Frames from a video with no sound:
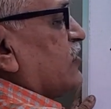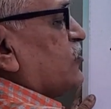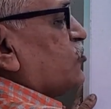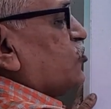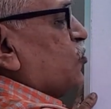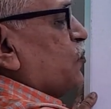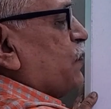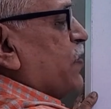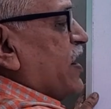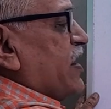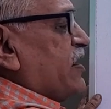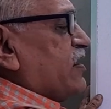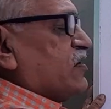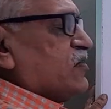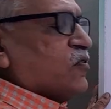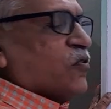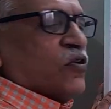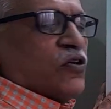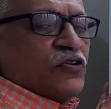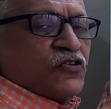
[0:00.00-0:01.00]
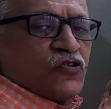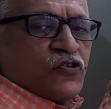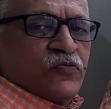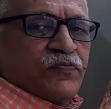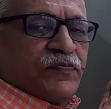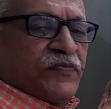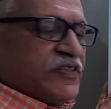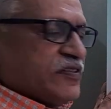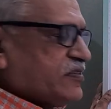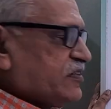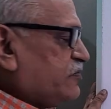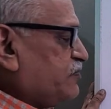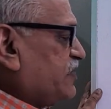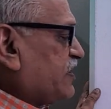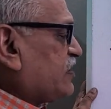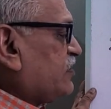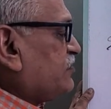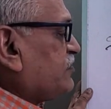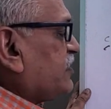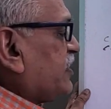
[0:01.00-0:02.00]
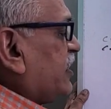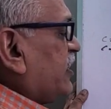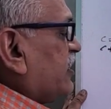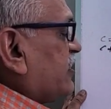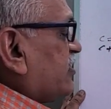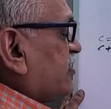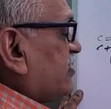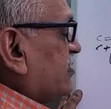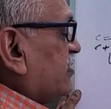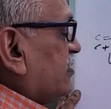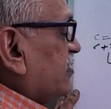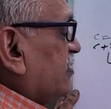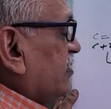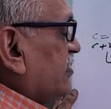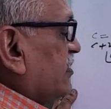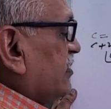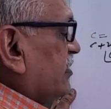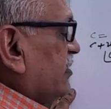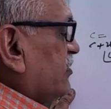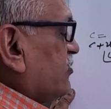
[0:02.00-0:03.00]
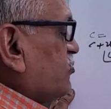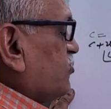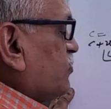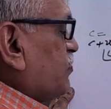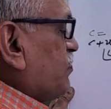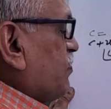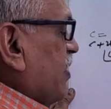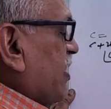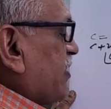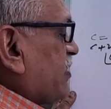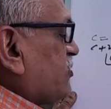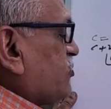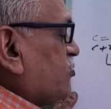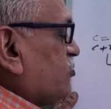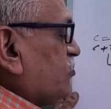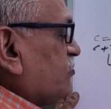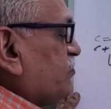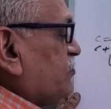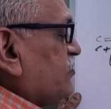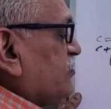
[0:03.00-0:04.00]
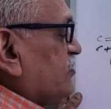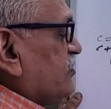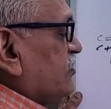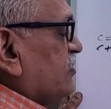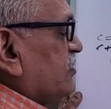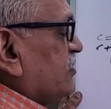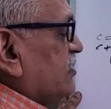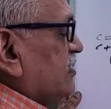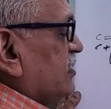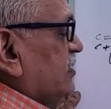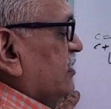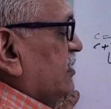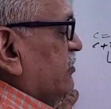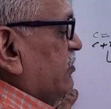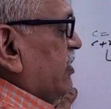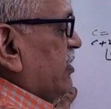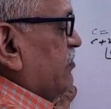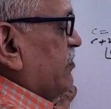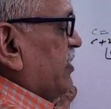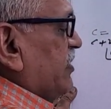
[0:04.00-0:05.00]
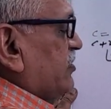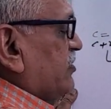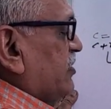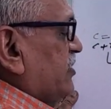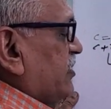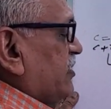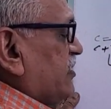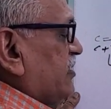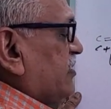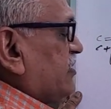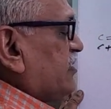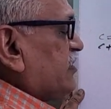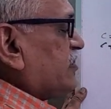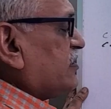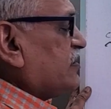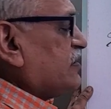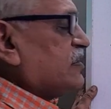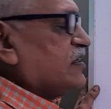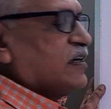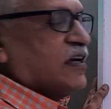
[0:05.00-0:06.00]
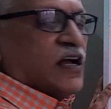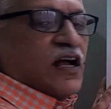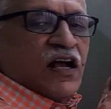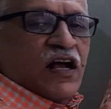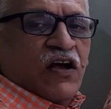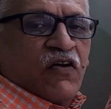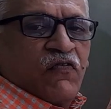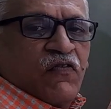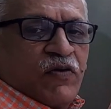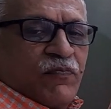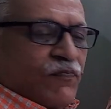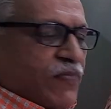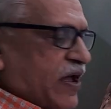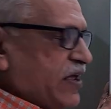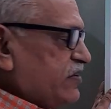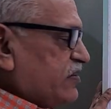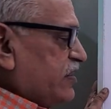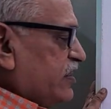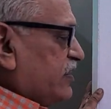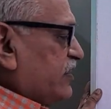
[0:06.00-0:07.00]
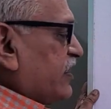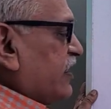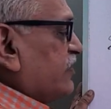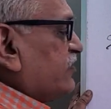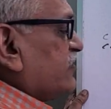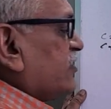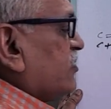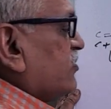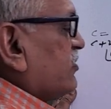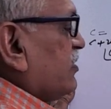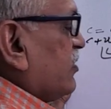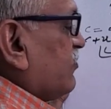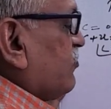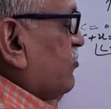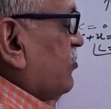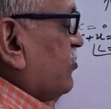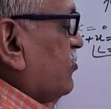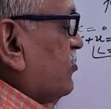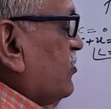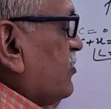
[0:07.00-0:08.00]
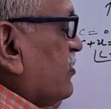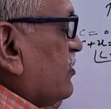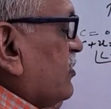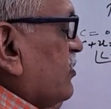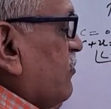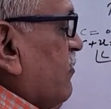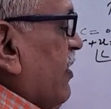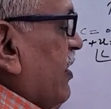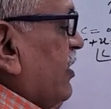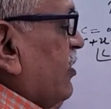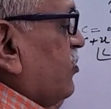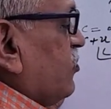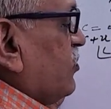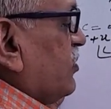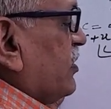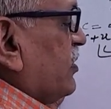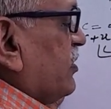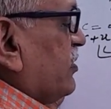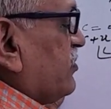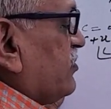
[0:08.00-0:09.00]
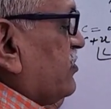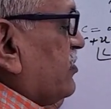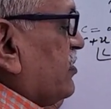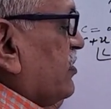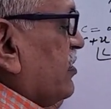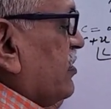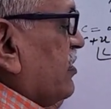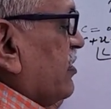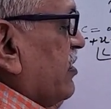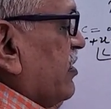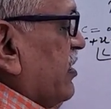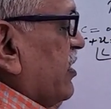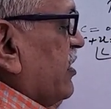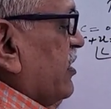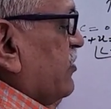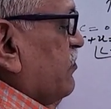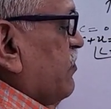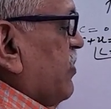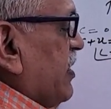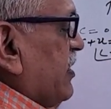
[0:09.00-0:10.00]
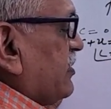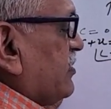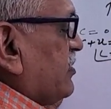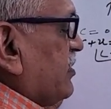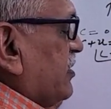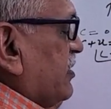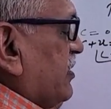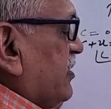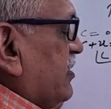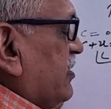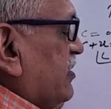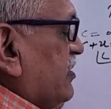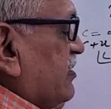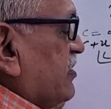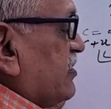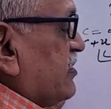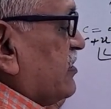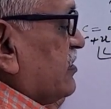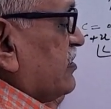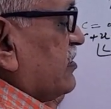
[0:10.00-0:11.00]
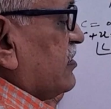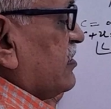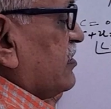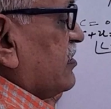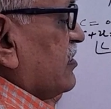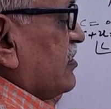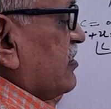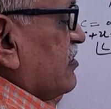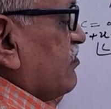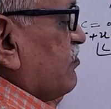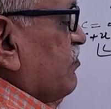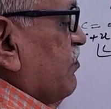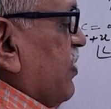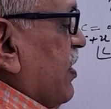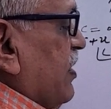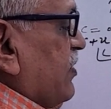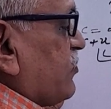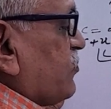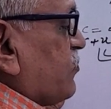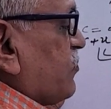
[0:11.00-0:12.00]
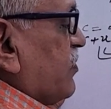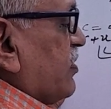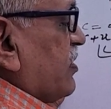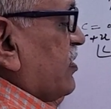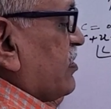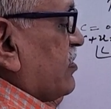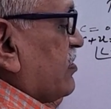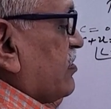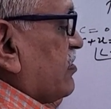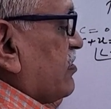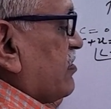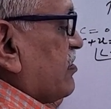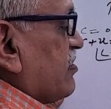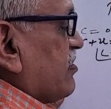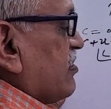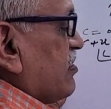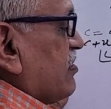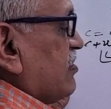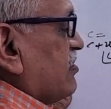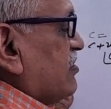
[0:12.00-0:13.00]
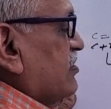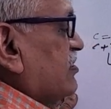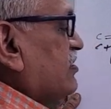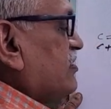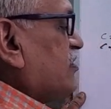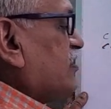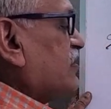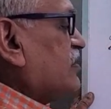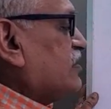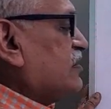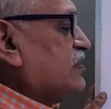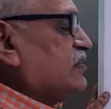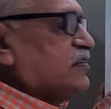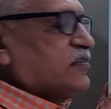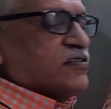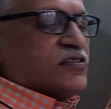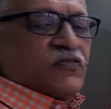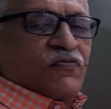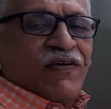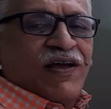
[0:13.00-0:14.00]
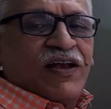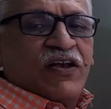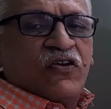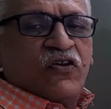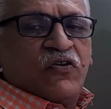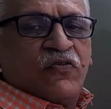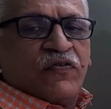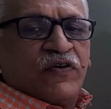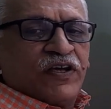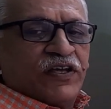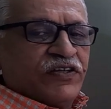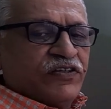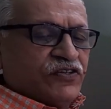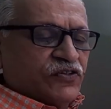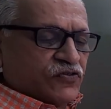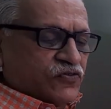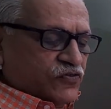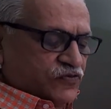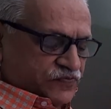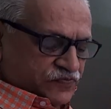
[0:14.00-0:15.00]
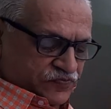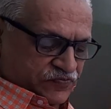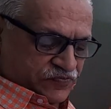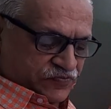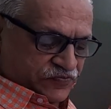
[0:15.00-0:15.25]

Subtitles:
2 pi whole cube means it becomes 8 into pi cube divided by 3. 1 pi get cancelled, therefore the value is 8 by 3 pi square. This is the value of A0.